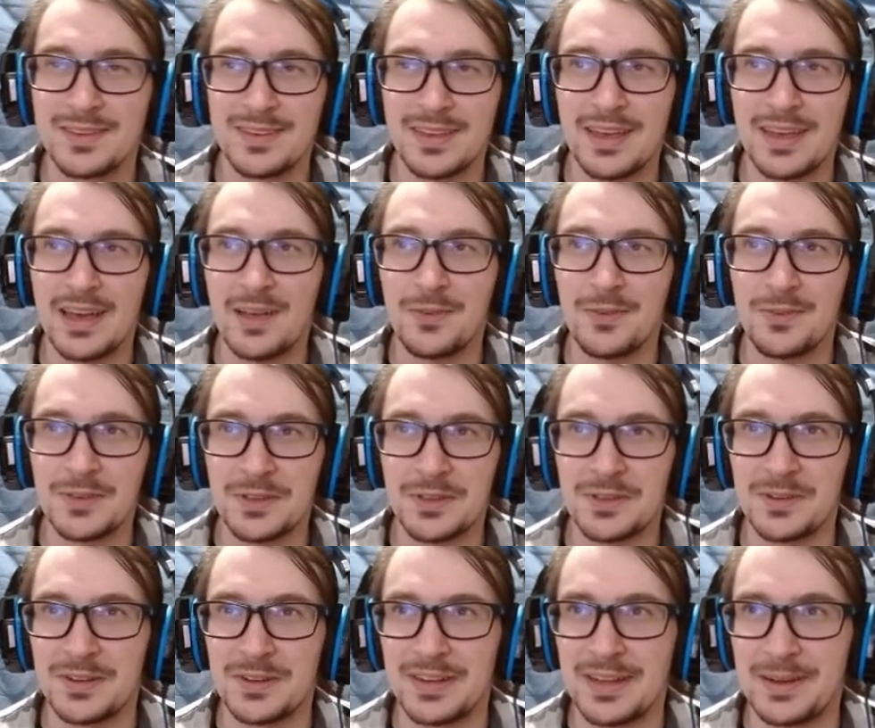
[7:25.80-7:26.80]
I'll
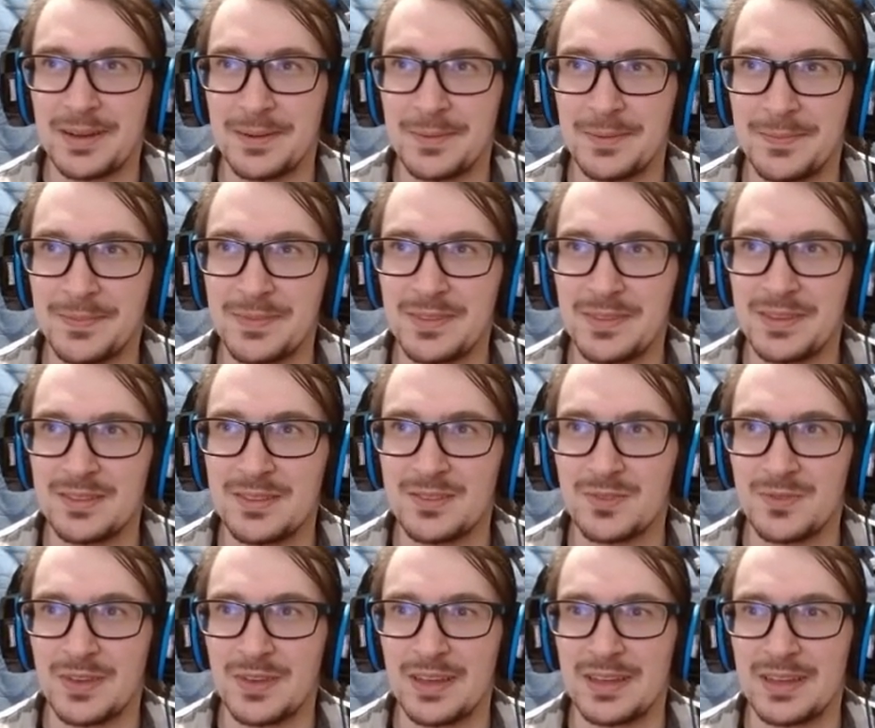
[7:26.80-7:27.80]
figure it out. It's
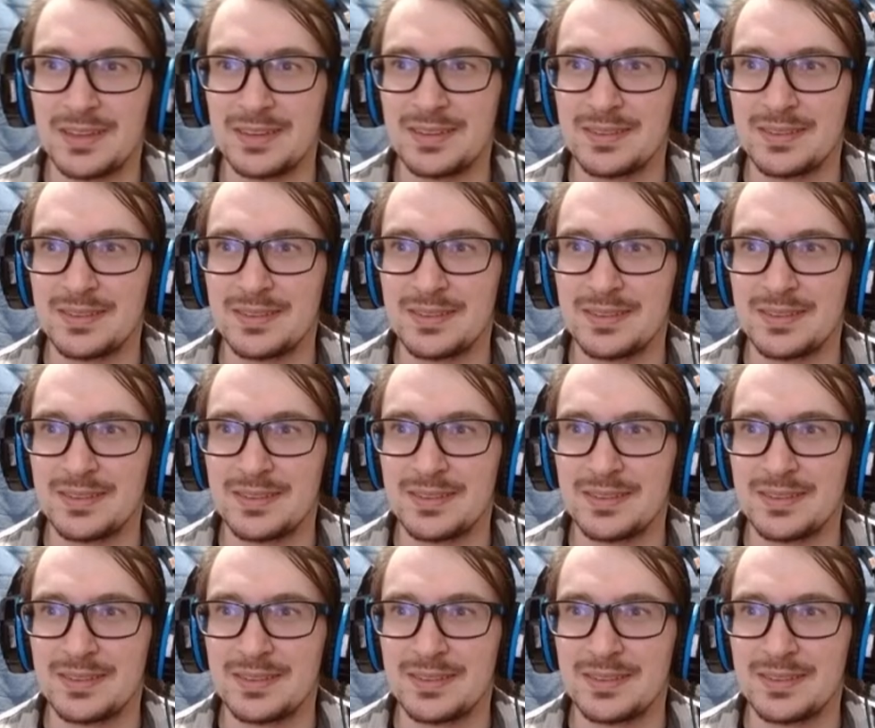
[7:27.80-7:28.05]
fine.